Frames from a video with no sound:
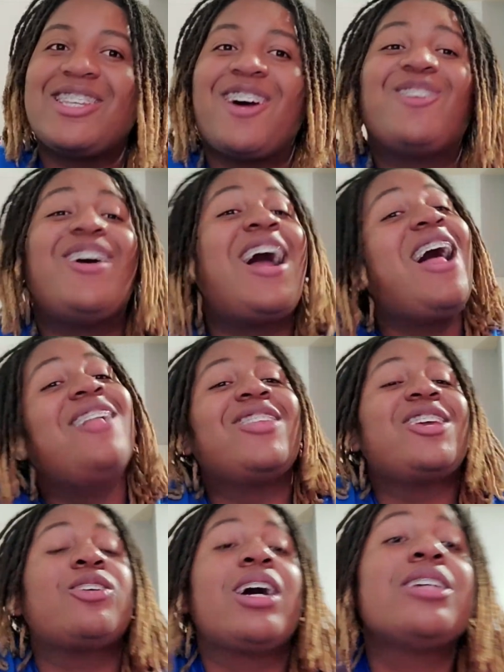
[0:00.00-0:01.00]
So
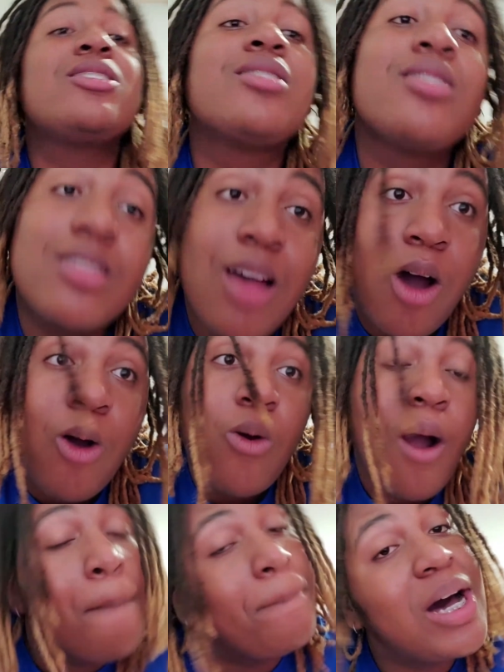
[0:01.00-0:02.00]
thank you guys
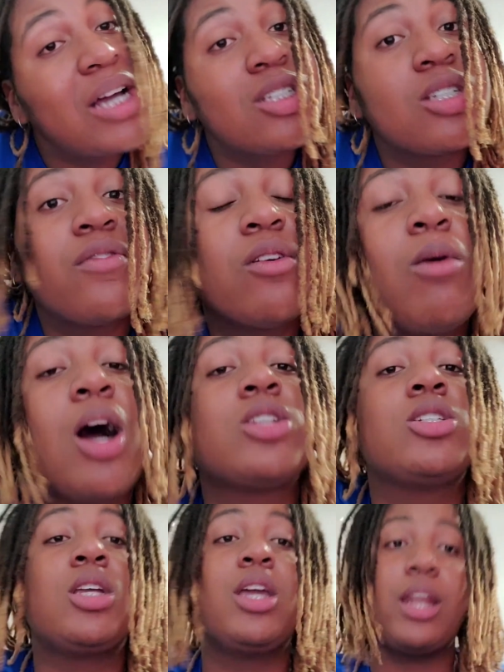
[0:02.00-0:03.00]
so much for
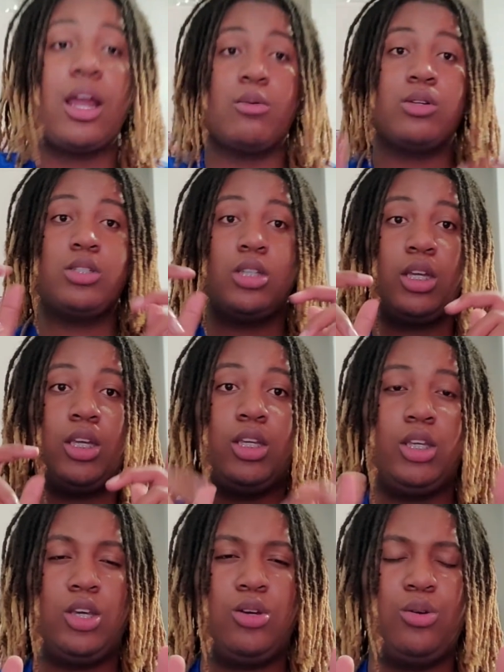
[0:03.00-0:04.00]
watching, and I will see
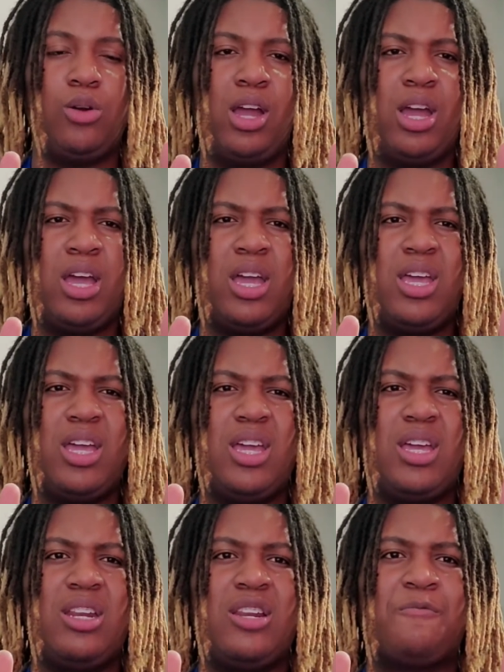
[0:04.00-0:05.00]
you
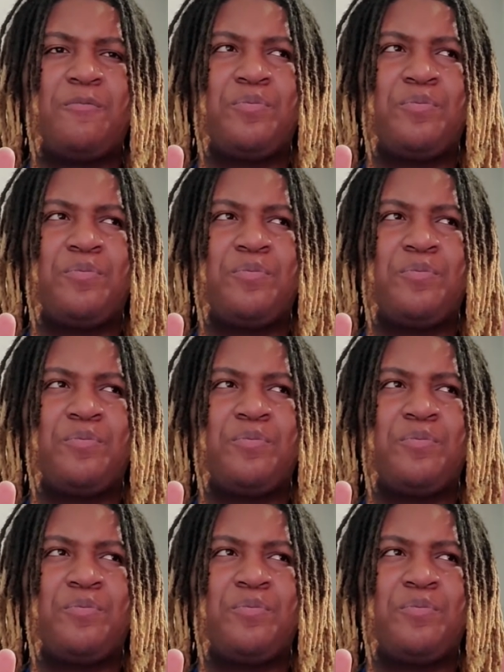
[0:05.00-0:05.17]
in